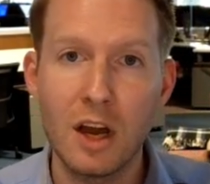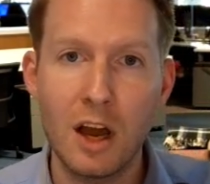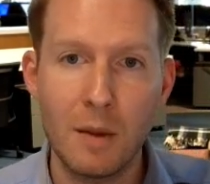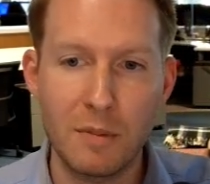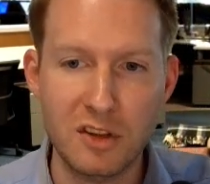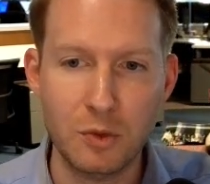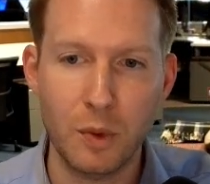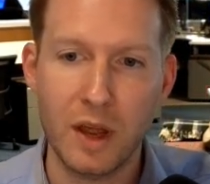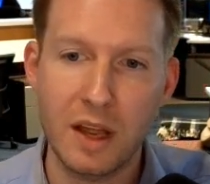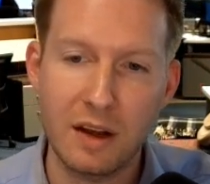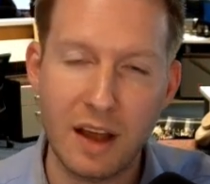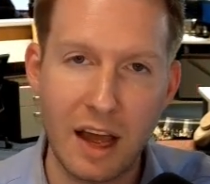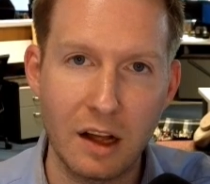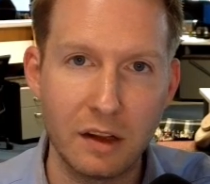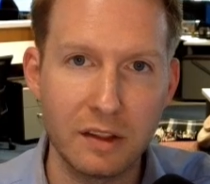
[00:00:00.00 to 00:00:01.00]
between
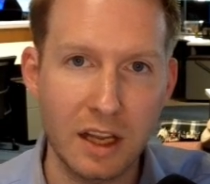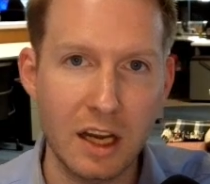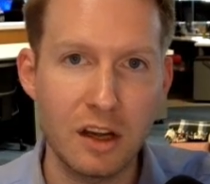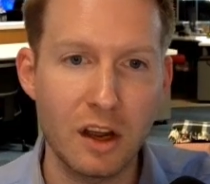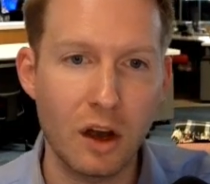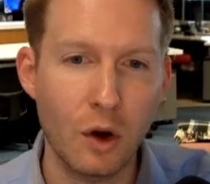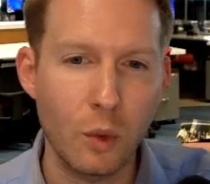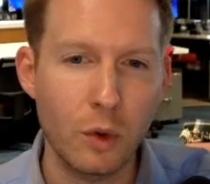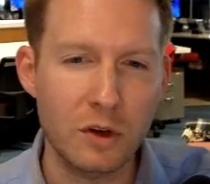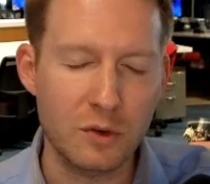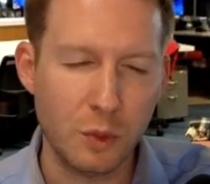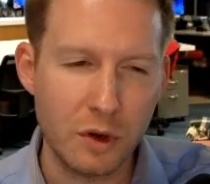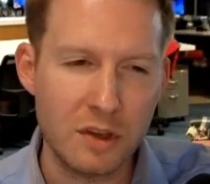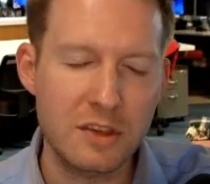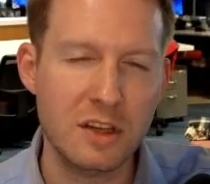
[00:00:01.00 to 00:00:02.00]
El Nino, which
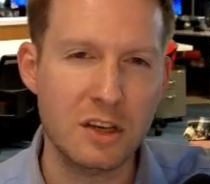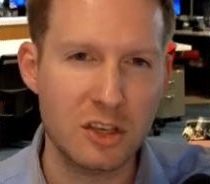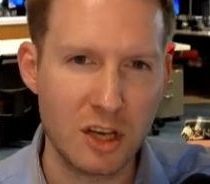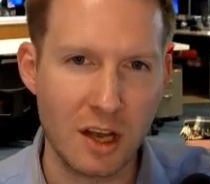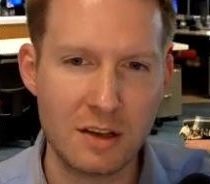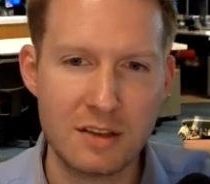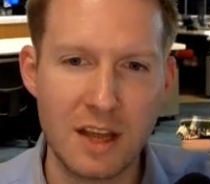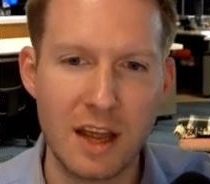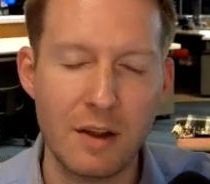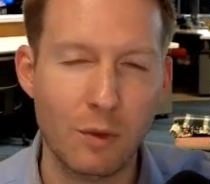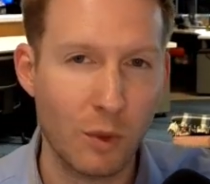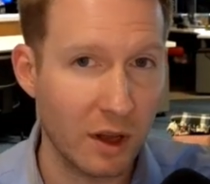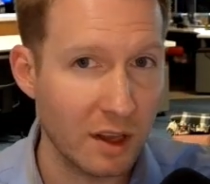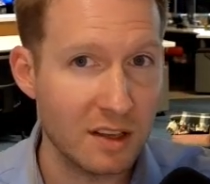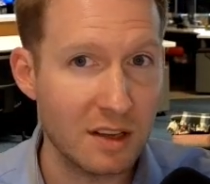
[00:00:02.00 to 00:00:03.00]
would suggest a
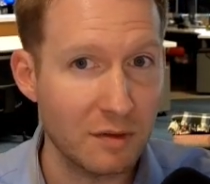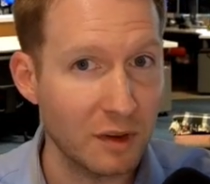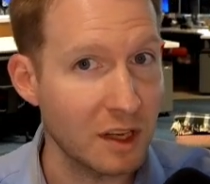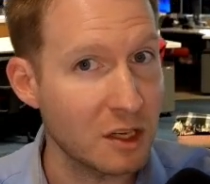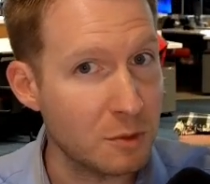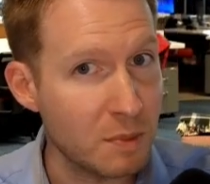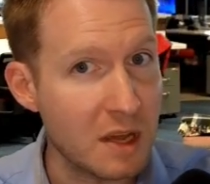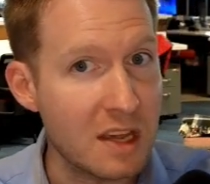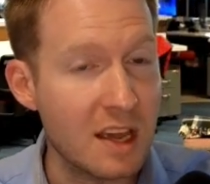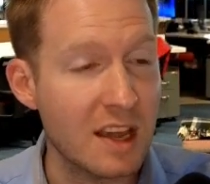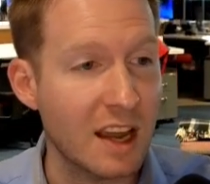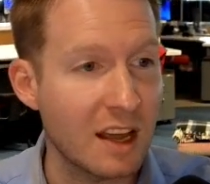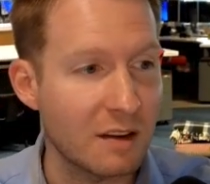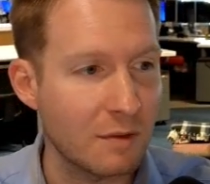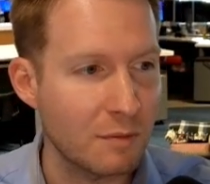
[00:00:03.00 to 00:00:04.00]
relatively
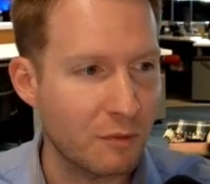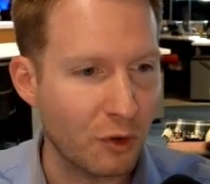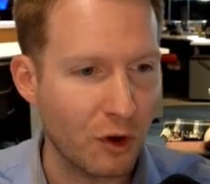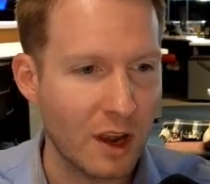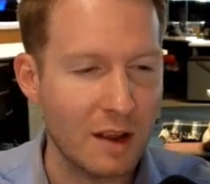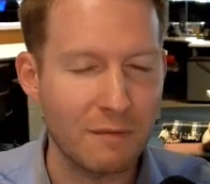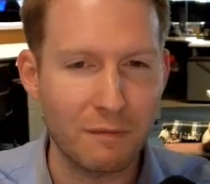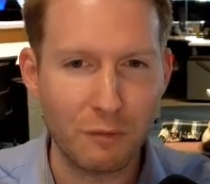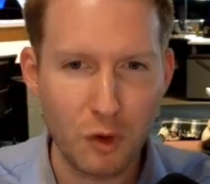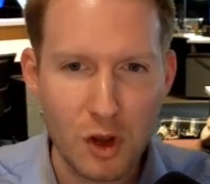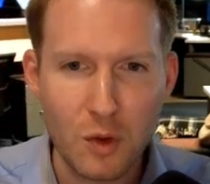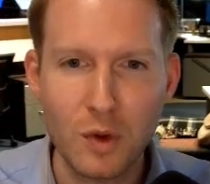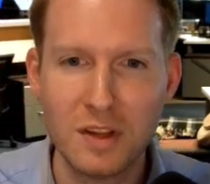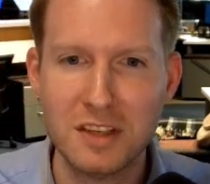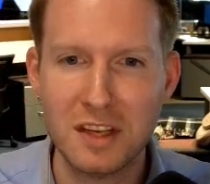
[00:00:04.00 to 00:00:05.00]
speaking and for a
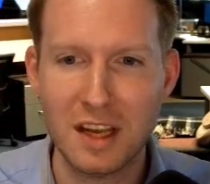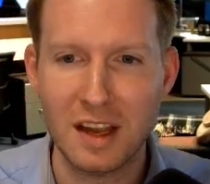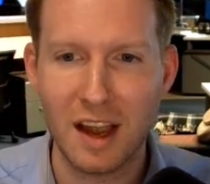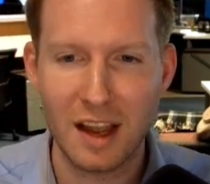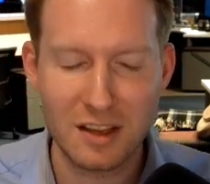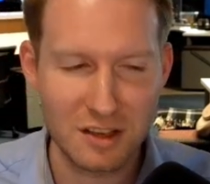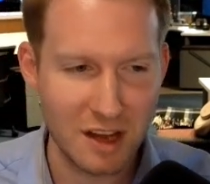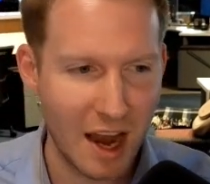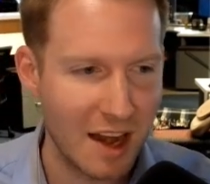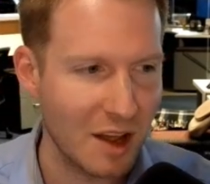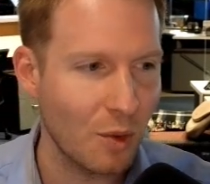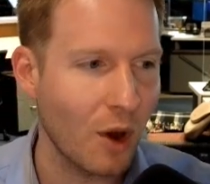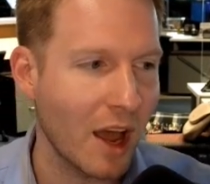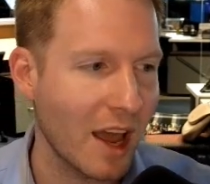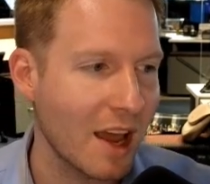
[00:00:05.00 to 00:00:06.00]
frequency
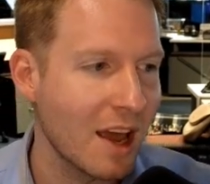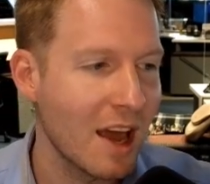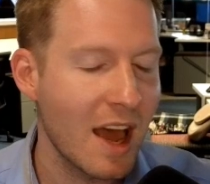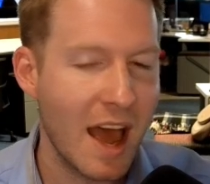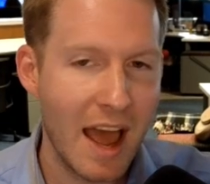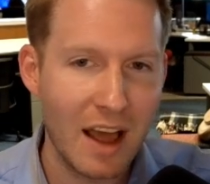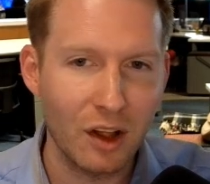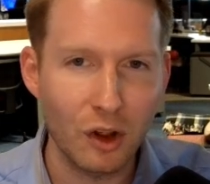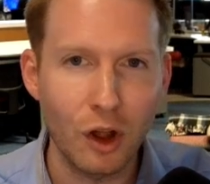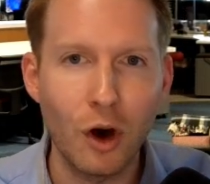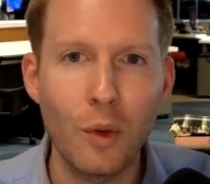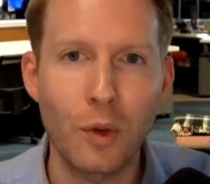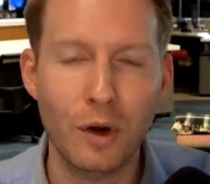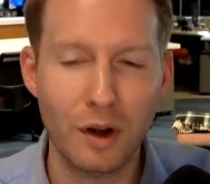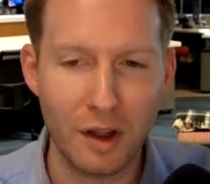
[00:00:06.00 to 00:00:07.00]
anyway, a
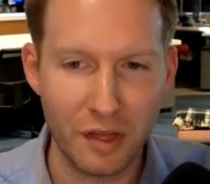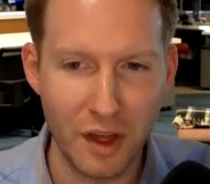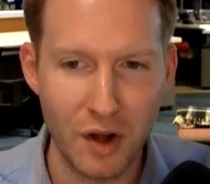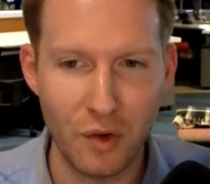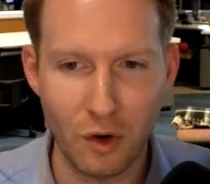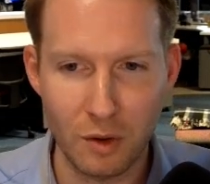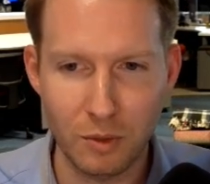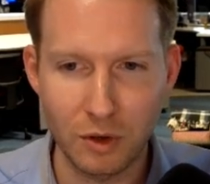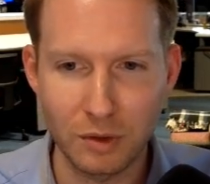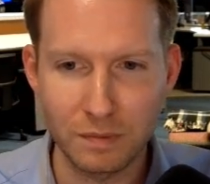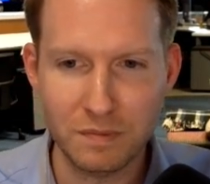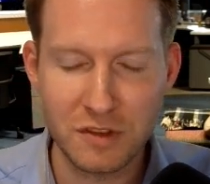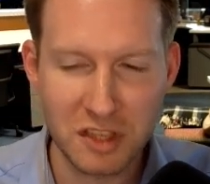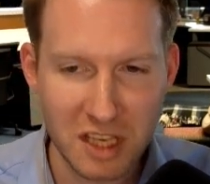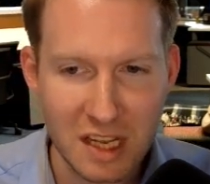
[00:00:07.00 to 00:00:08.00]
lower than normal
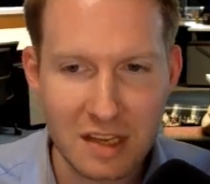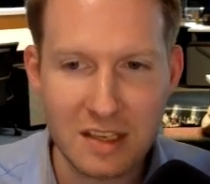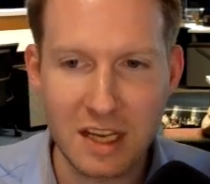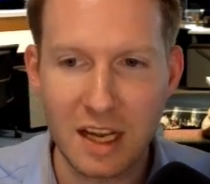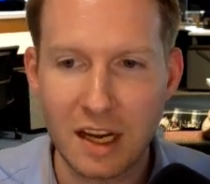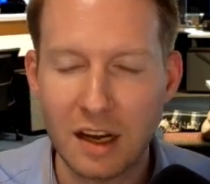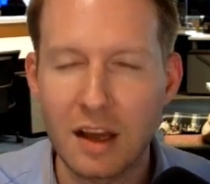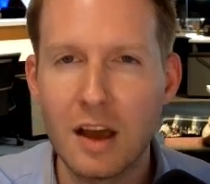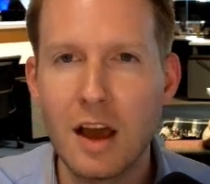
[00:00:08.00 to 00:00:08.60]
season